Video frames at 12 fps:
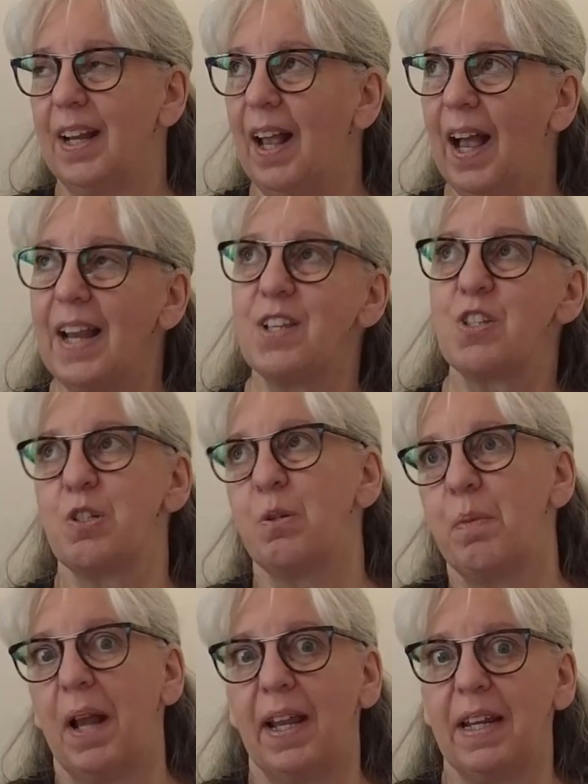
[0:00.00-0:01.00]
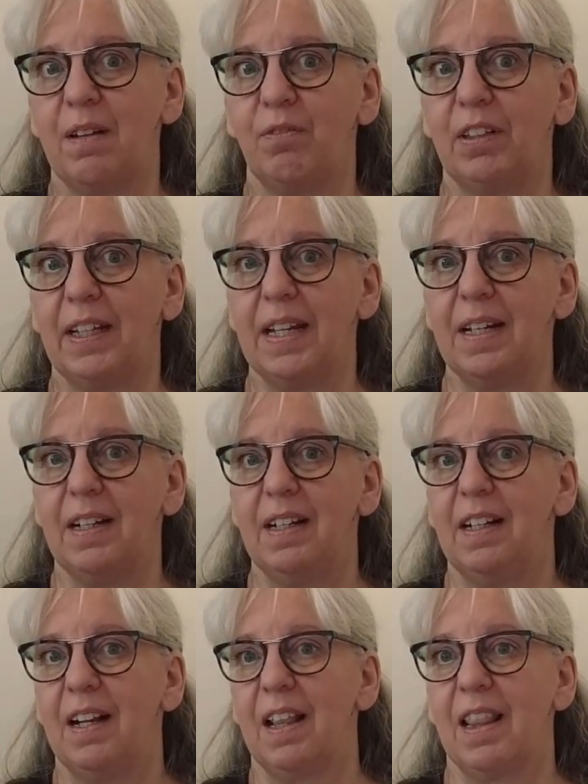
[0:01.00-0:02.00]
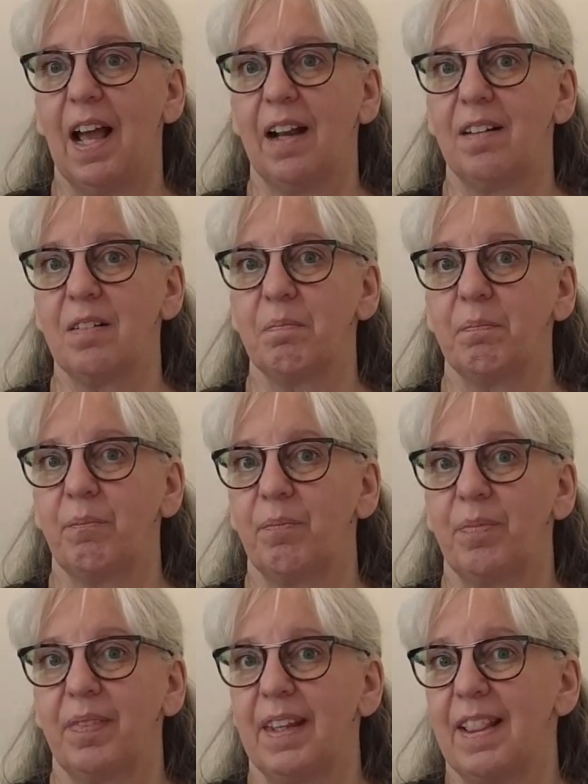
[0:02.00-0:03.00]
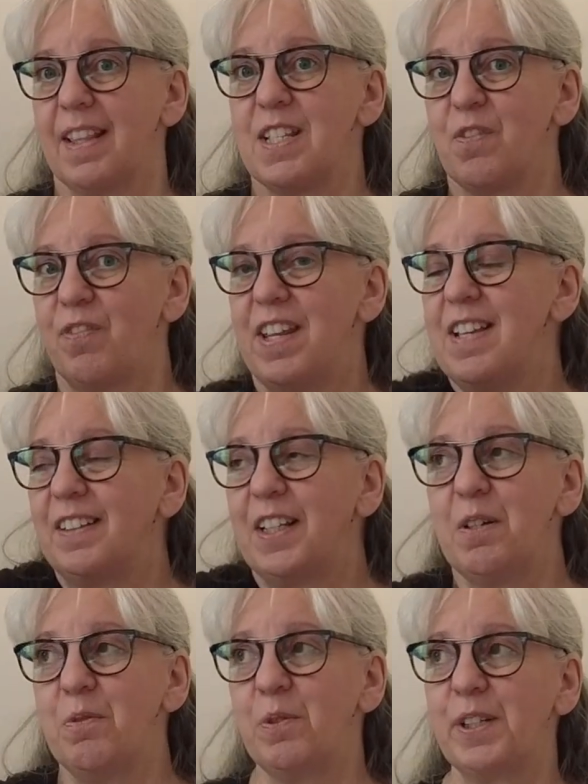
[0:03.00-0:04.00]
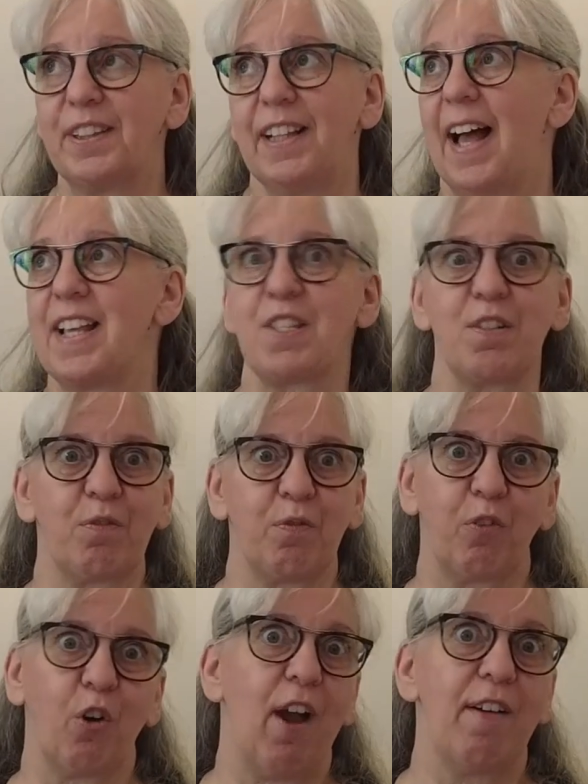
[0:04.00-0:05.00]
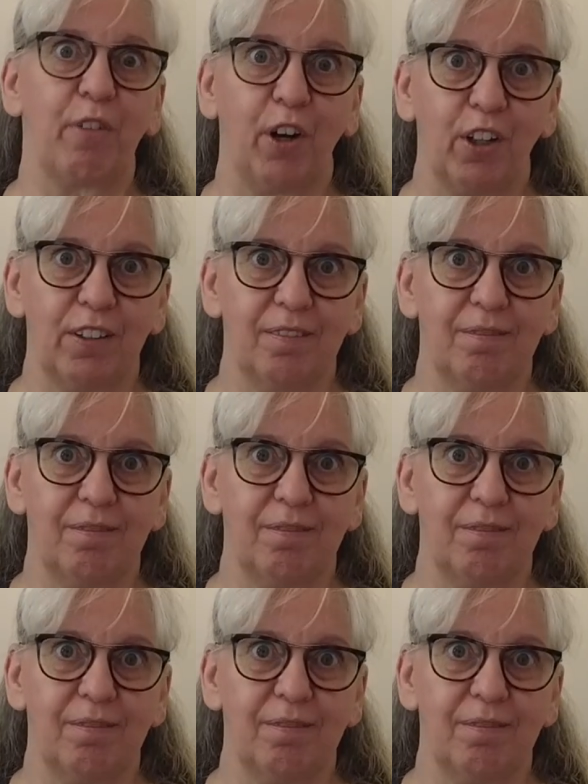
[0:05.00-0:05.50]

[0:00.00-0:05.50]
I assumed naively that this feeling would last forever.